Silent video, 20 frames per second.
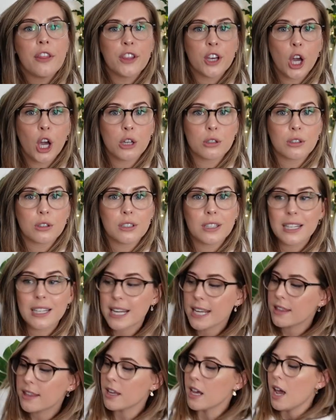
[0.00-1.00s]
that goes
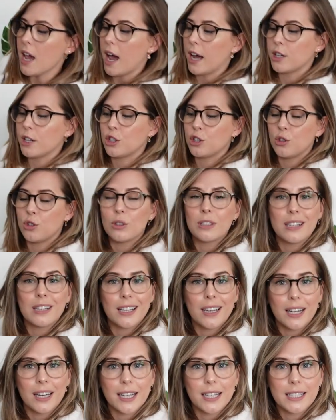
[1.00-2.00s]
underneath, and as soon as
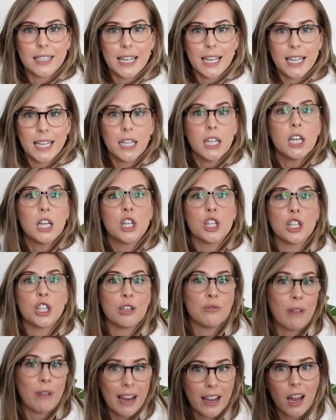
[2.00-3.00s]
it clicks in,
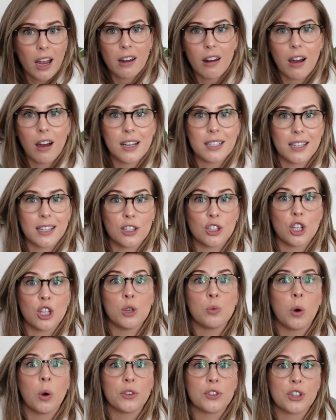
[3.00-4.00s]
she recognizes that
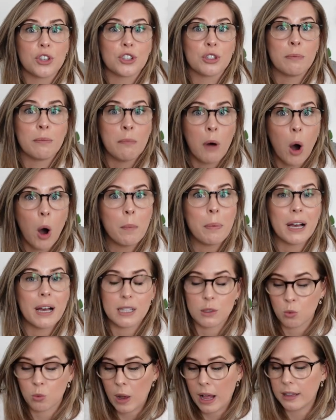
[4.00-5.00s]
you want her to mop
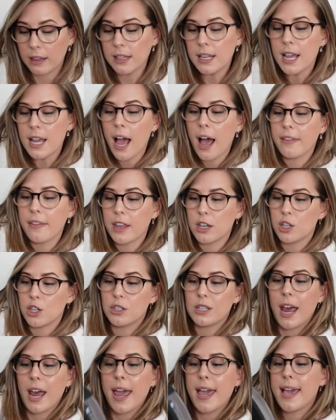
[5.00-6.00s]
as well. And then you
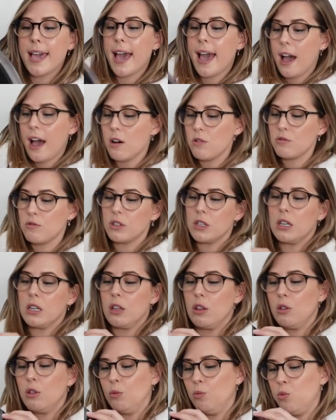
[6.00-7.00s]
take out
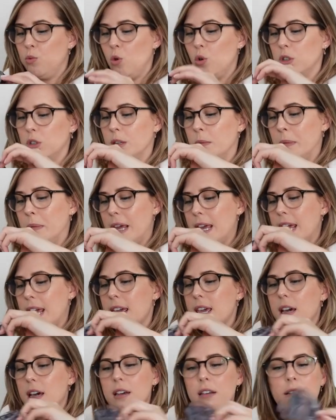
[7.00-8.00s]
the water bit
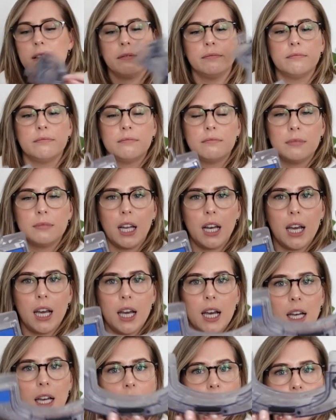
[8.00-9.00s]
here,
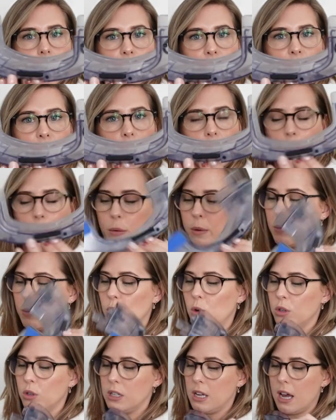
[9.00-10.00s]
ta-da, fill that up with
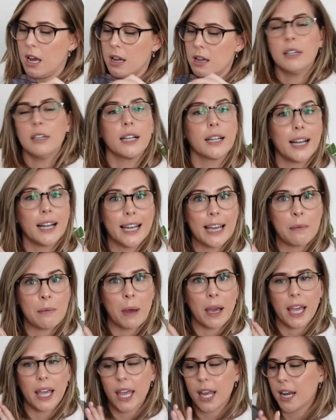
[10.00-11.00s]
water, click it
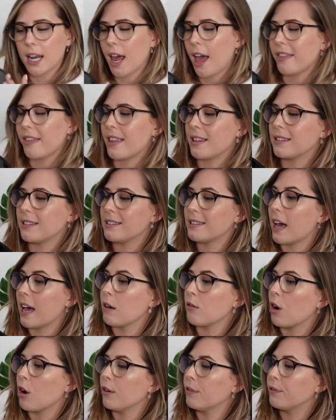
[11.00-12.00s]
back in, and then set
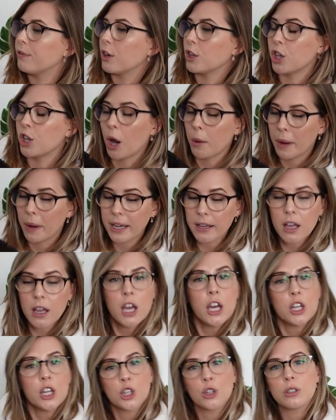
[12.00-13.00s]
her off going.
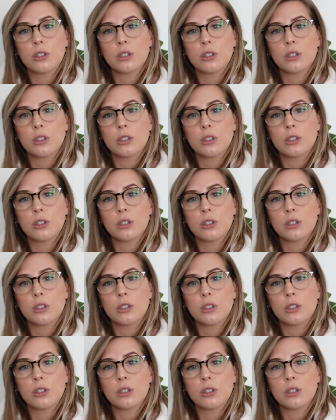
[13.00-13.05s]
She